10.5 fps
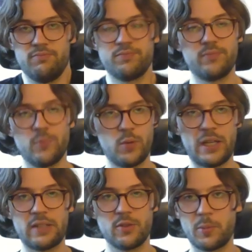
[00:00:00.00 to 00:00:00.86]

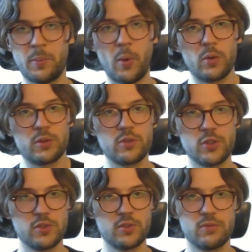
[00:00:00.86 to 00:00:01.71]
Wrecker or Poe could
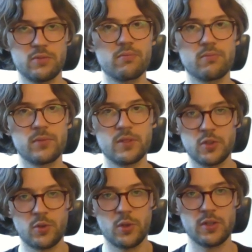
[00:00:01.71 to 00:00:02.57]
just
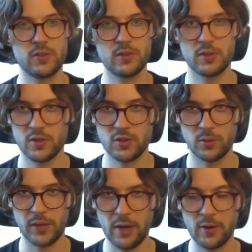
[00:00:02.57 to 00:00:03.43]
destroy us. So
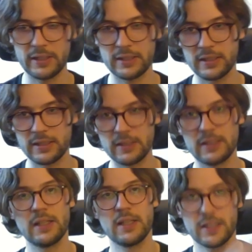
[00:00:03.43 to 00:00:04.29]
now I can
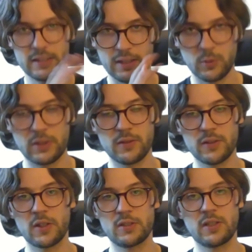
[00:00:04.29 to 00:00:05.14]
get rid of the
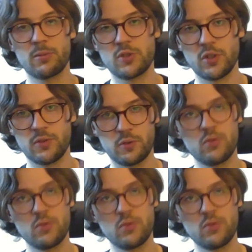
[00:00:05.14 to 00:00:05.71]
Darksaber just for 2